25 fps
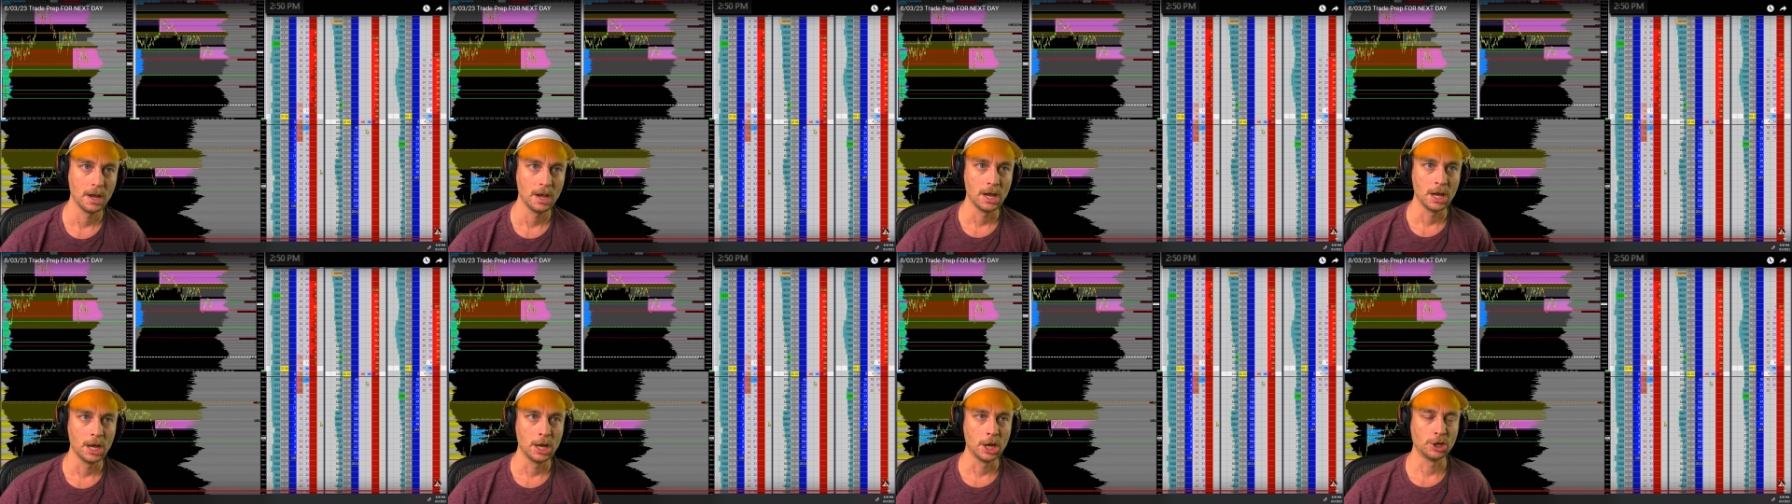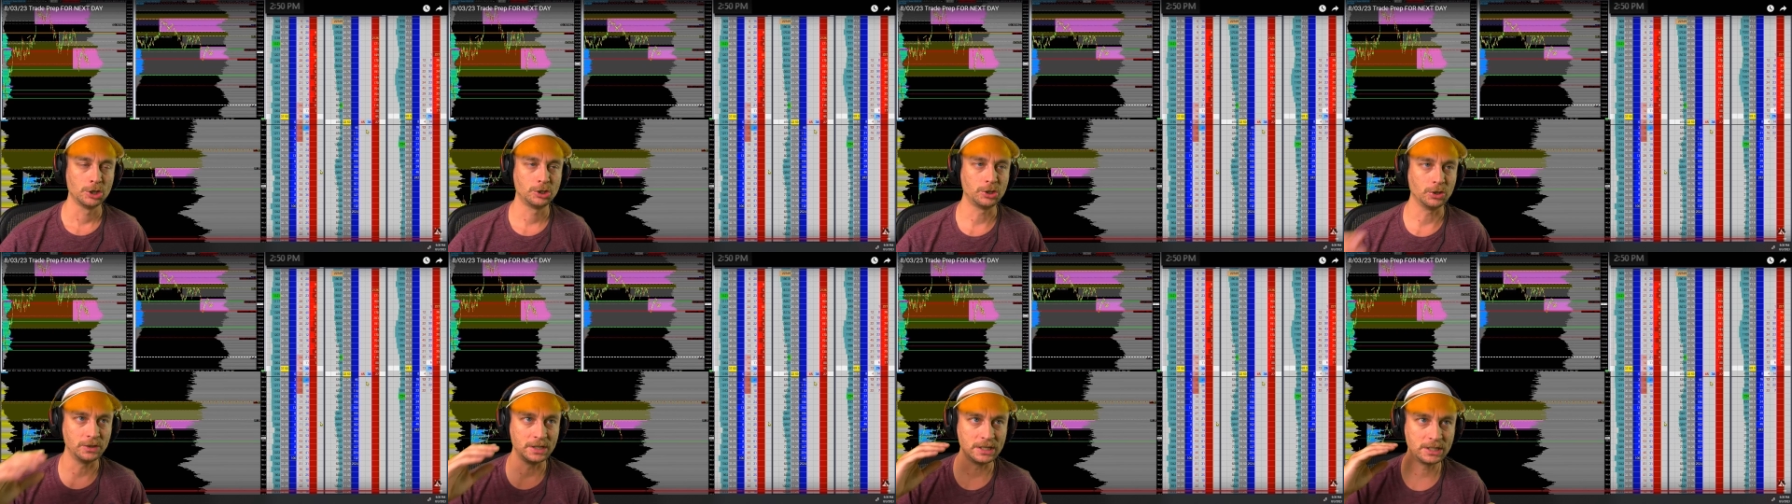
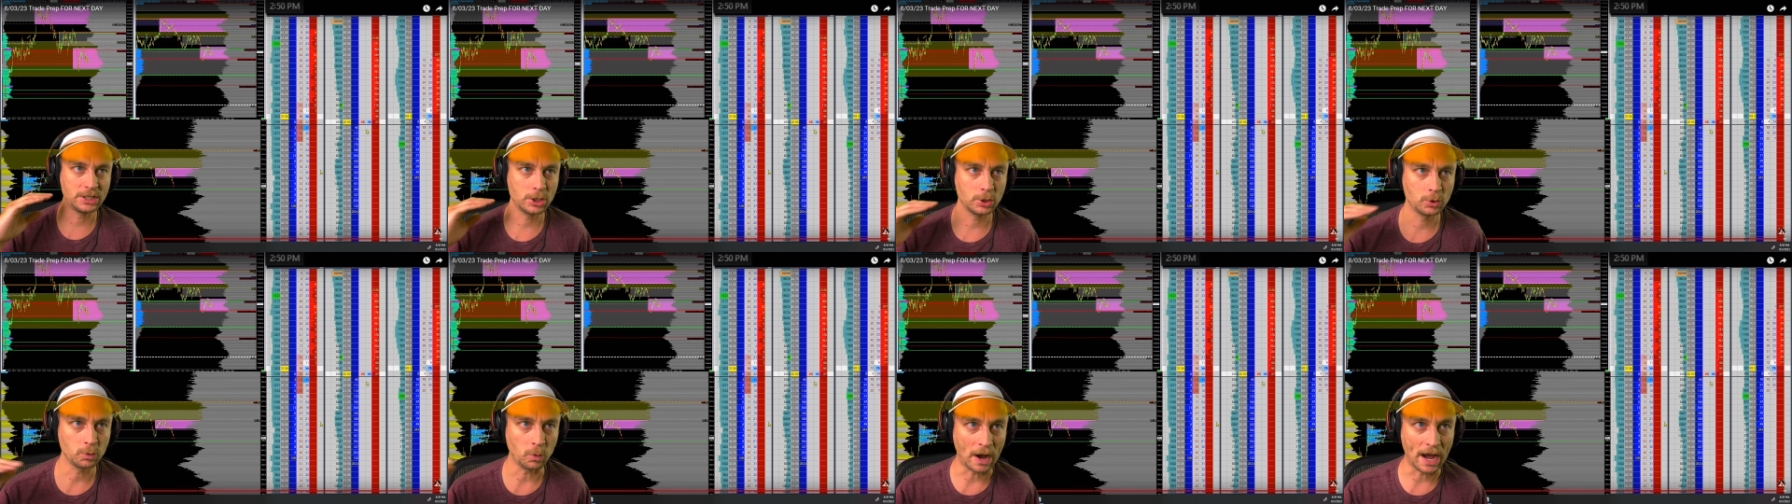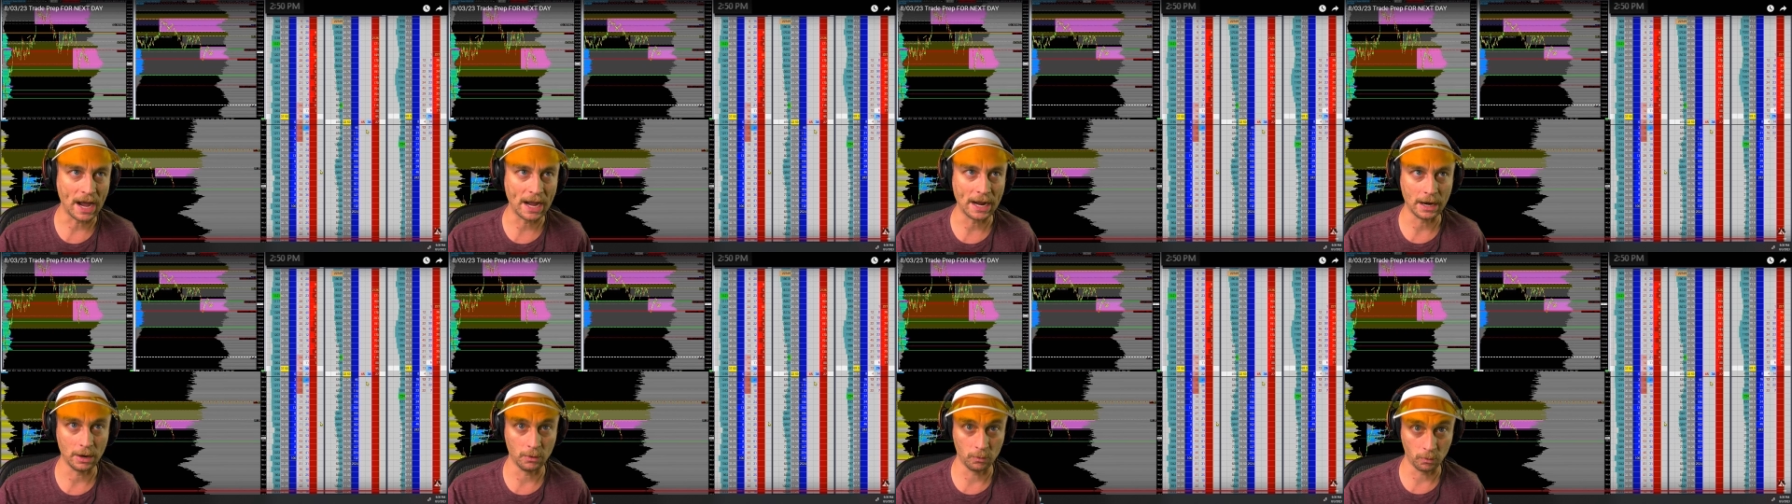So this is
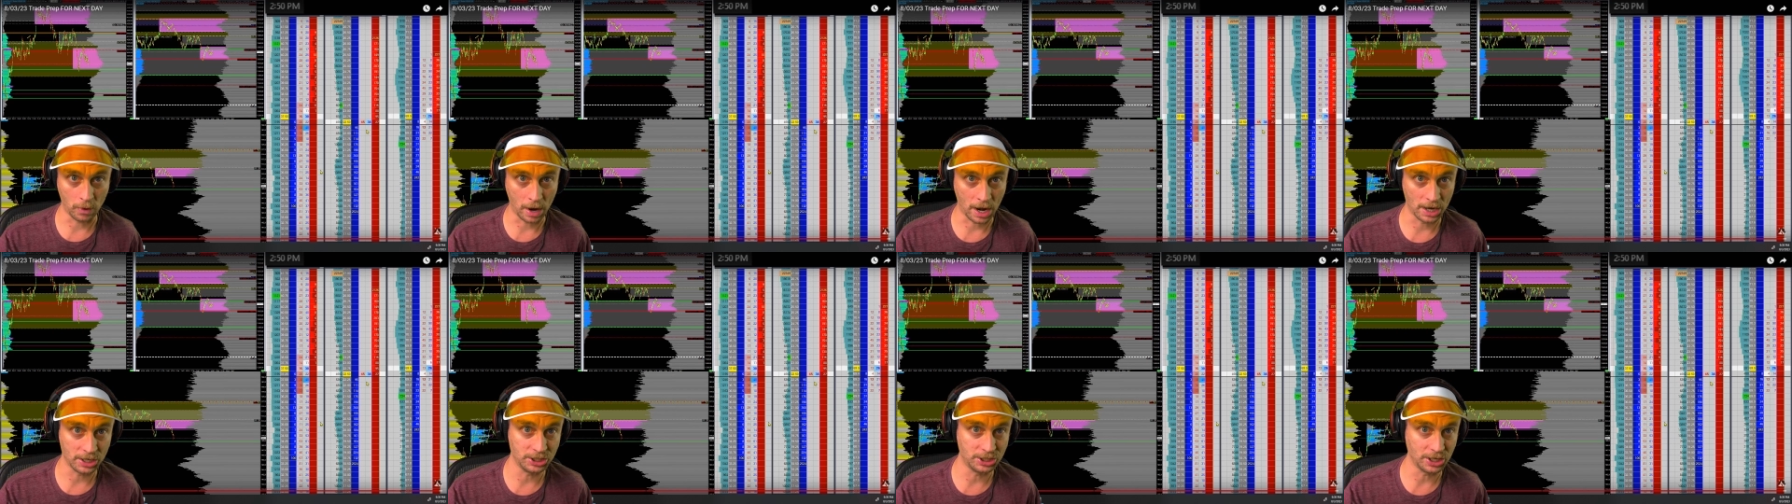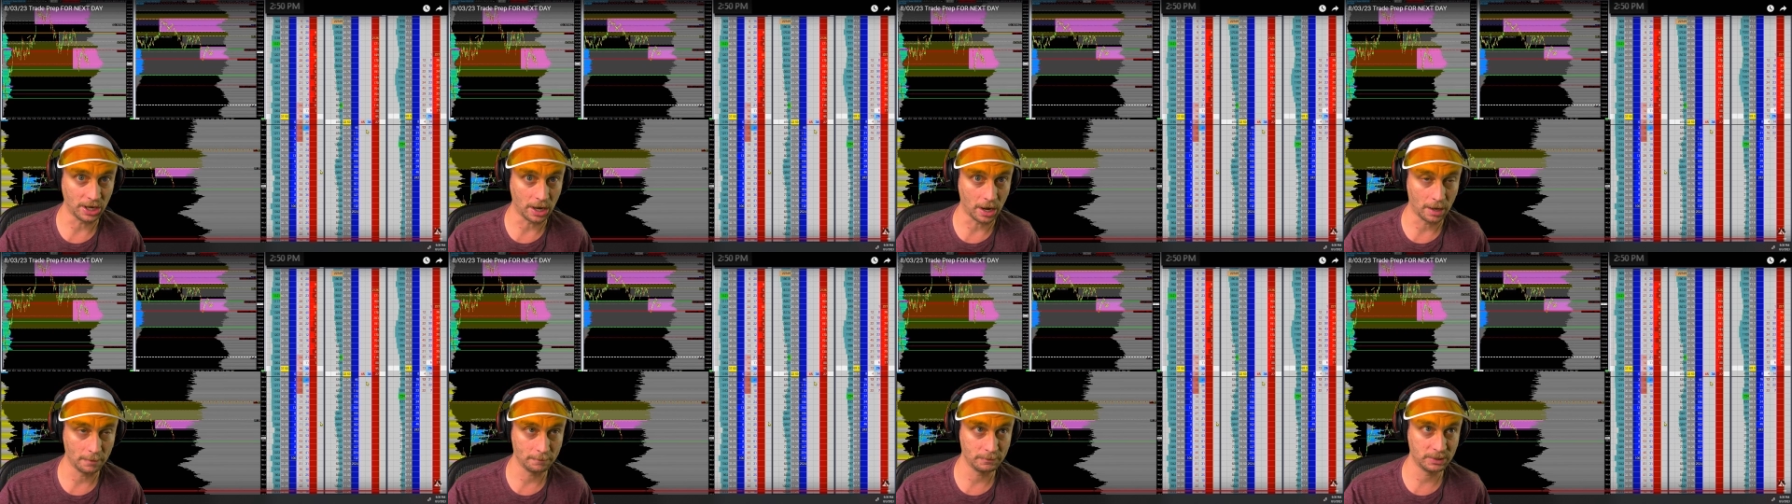why I run
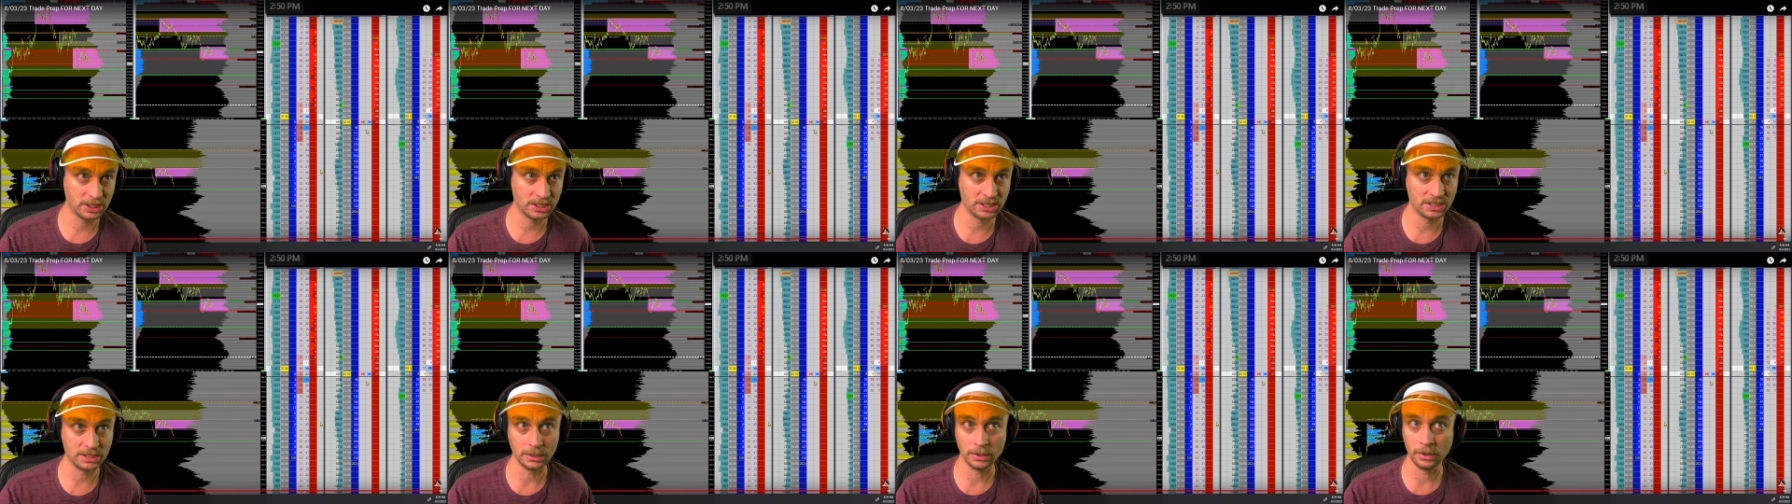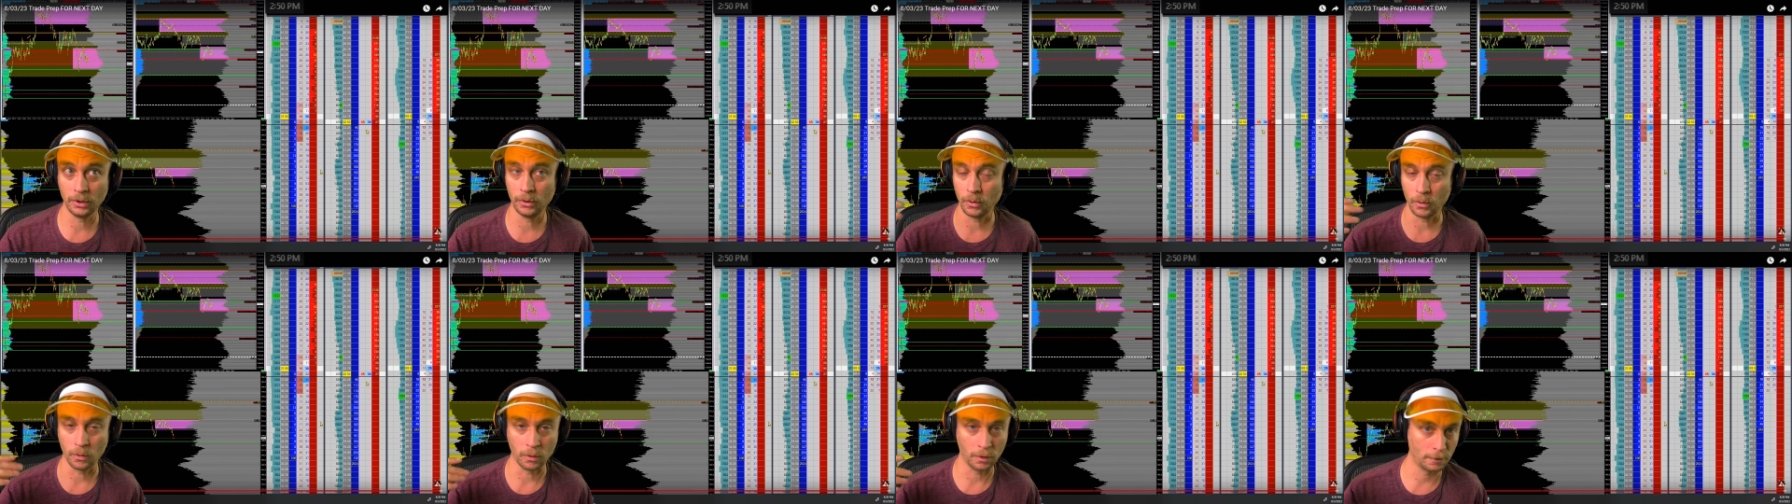DOM
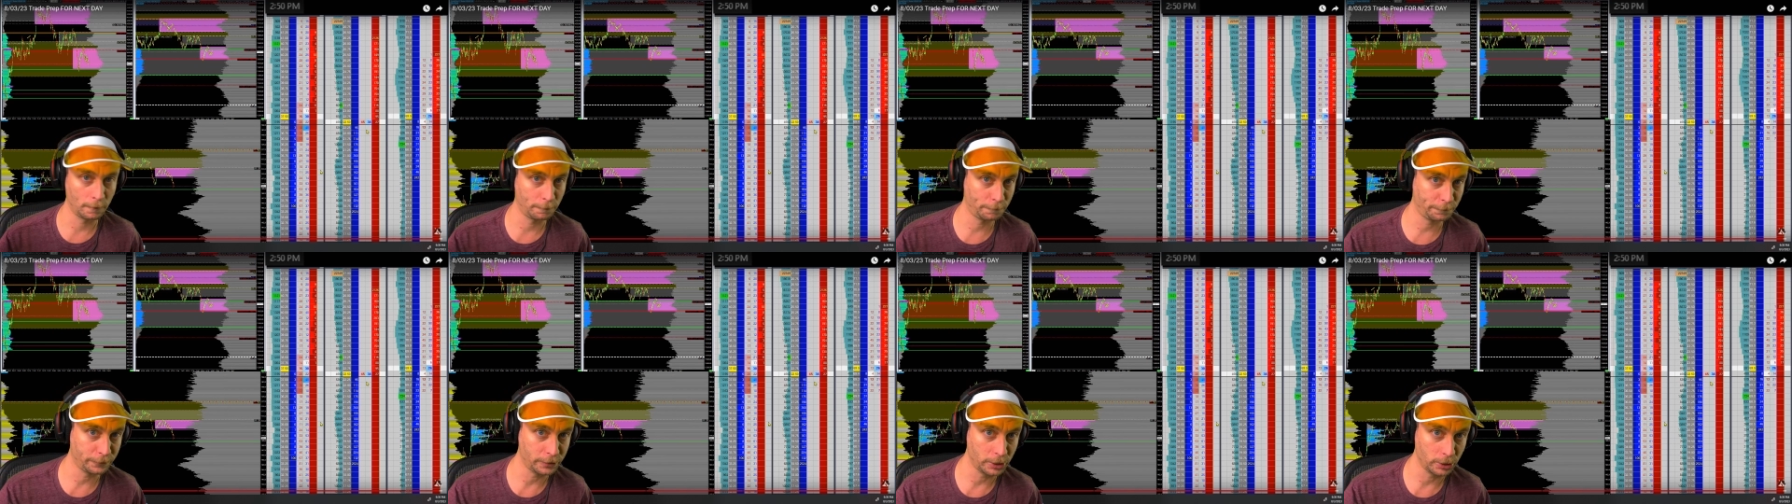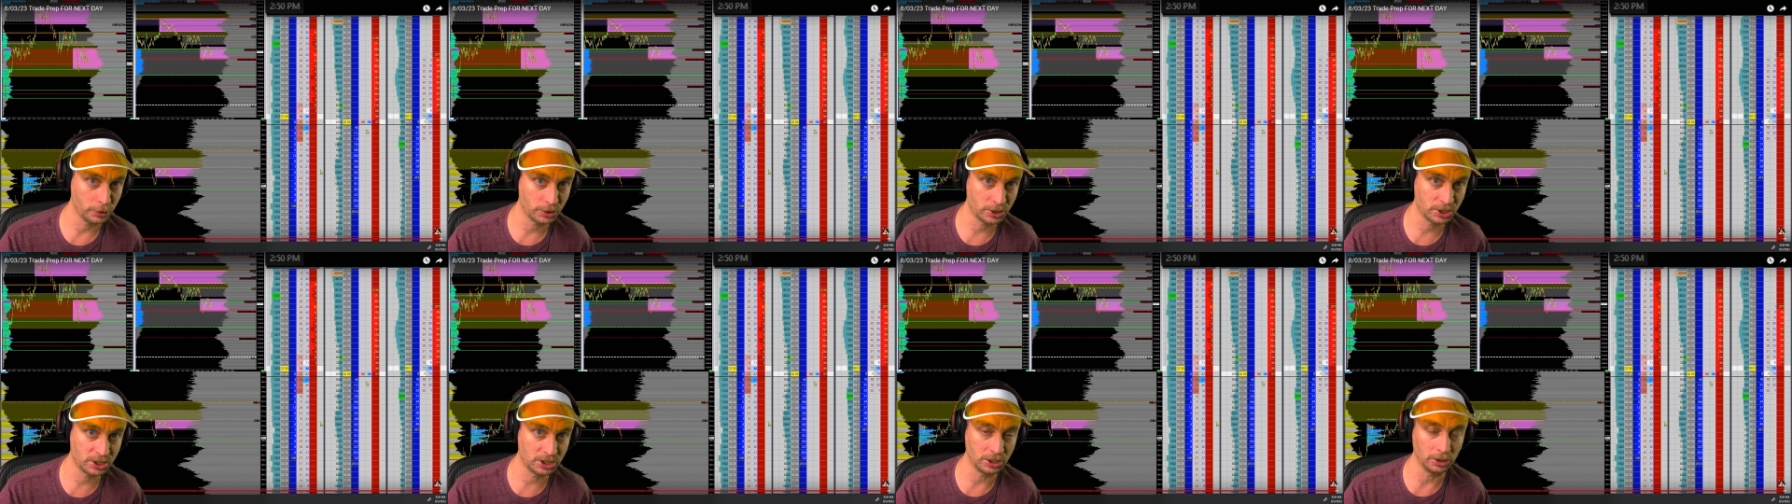still. Order flow
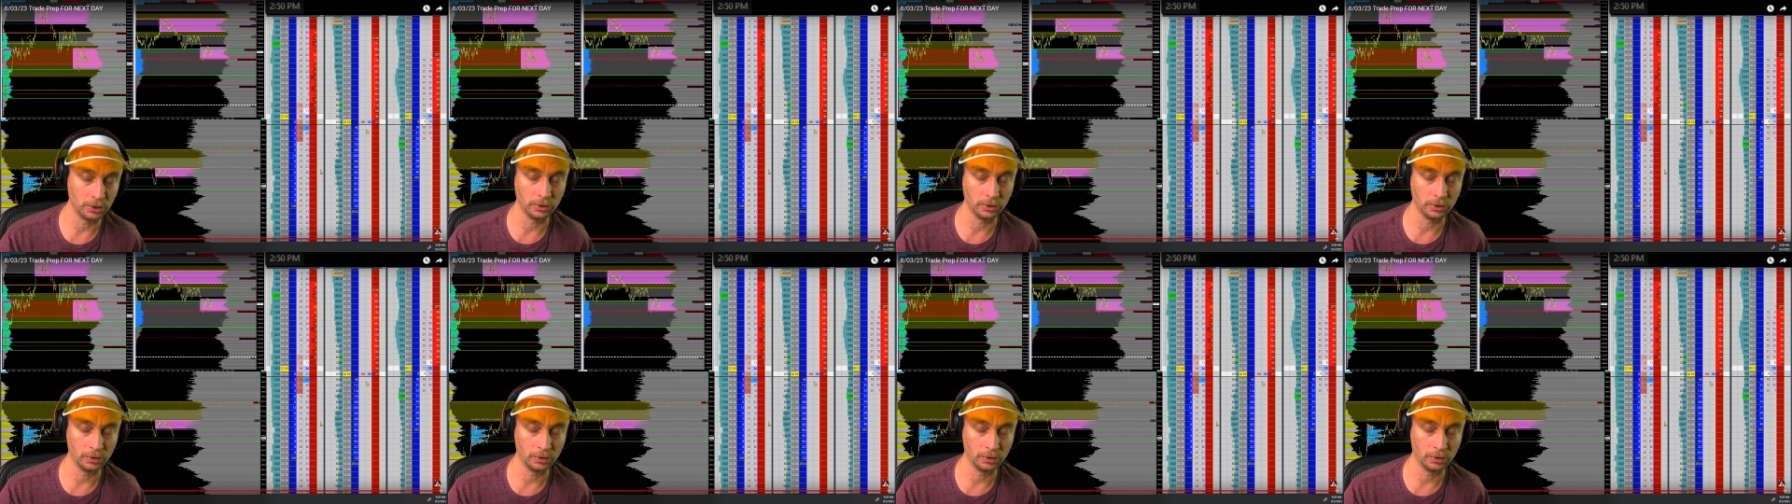still